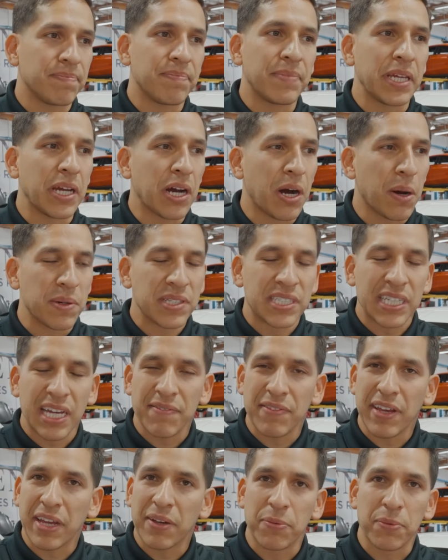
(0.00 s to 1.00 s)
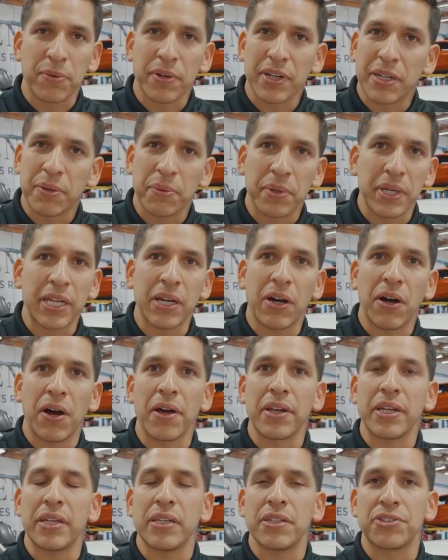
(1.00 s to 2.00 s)
They always have like really, really
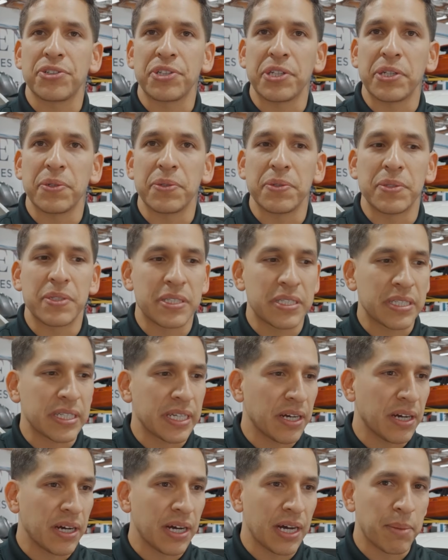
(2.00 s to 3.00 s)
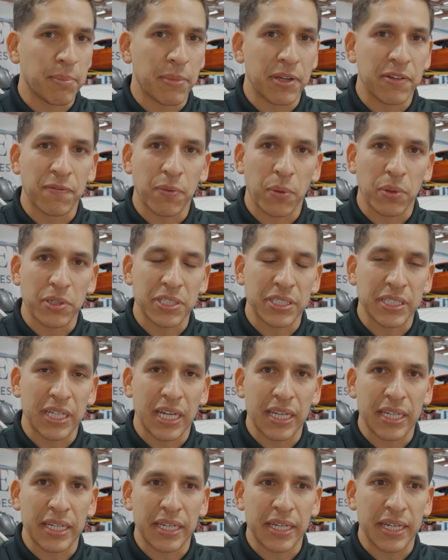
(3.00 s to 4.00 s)
odd issues.
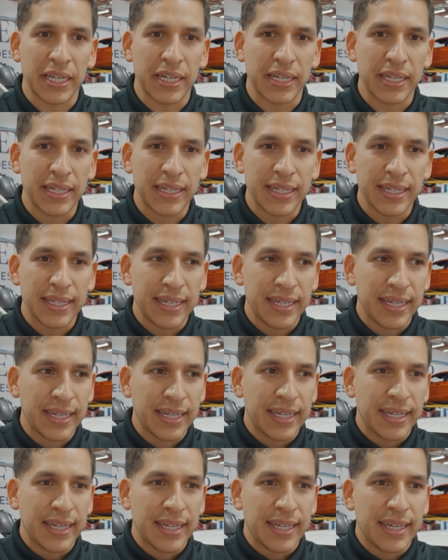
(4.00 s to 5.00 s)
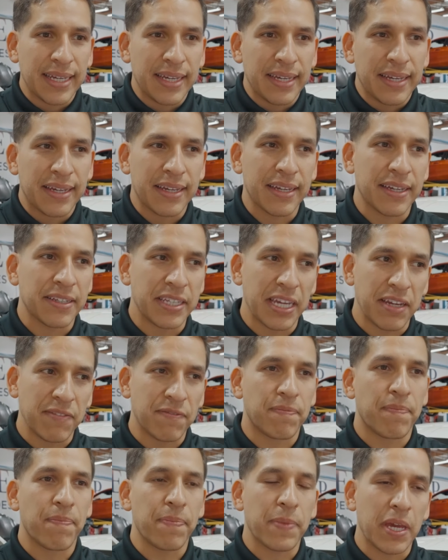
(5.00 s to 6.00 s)
Unfortunately,
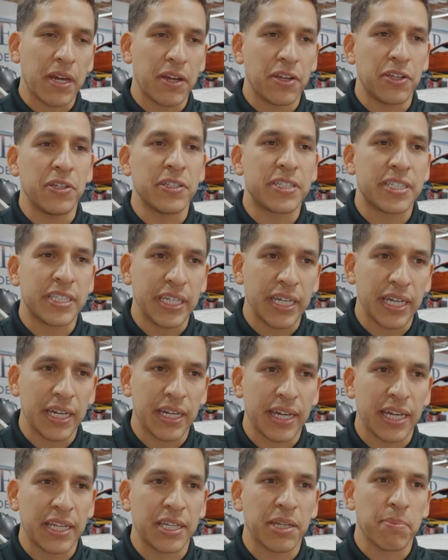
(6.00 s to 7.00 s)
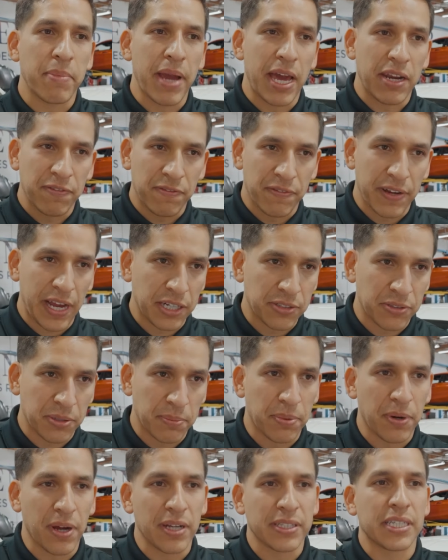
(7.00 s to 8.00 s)
you see it in the manufacturing
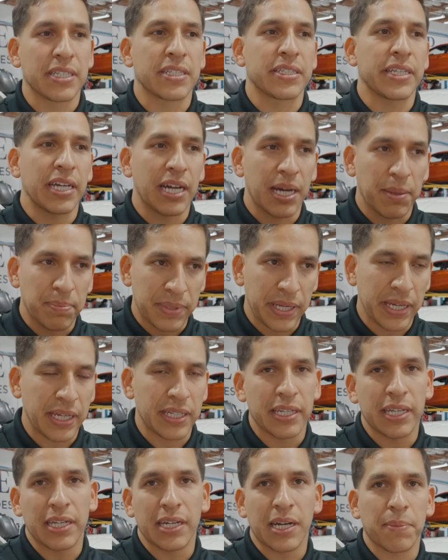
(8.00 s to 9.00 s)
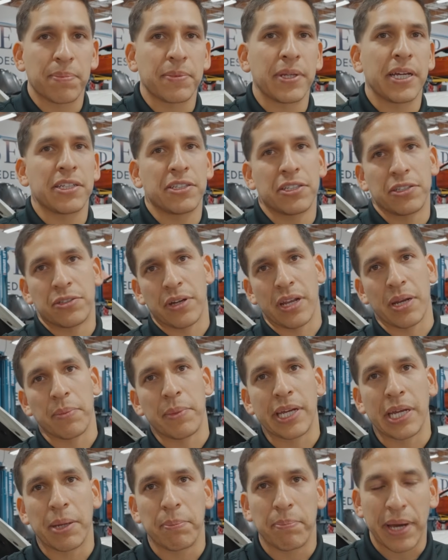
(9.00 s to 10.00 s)
process. They update to try to
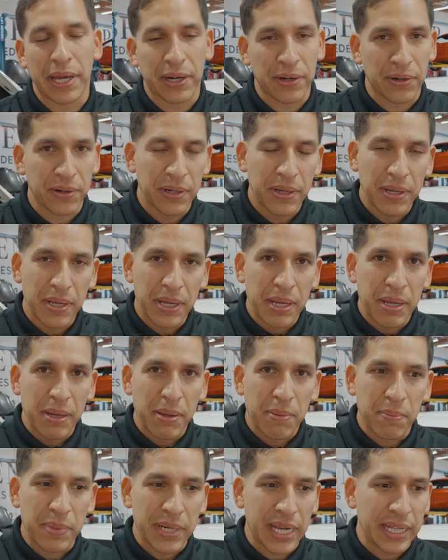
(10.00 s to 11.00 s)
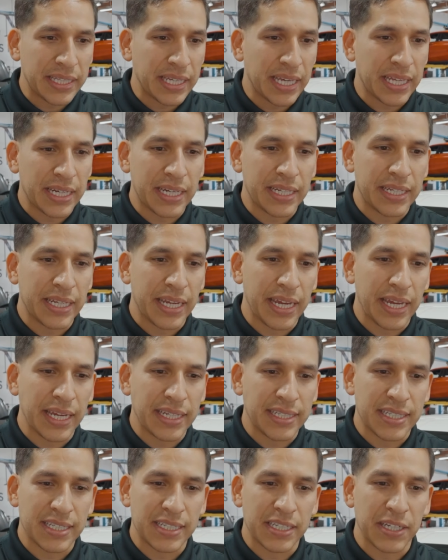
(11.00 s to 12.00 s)
make it better. But at the end of the day,
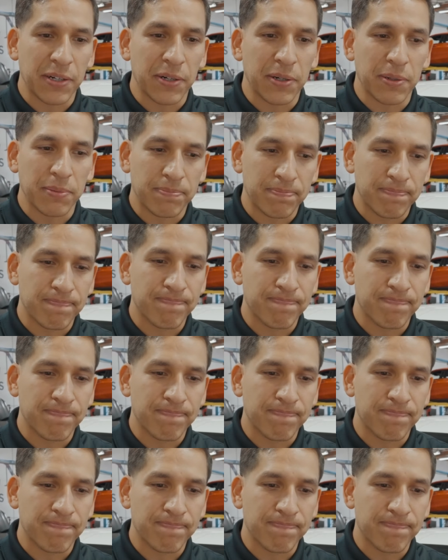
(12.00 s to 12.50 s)
it's still,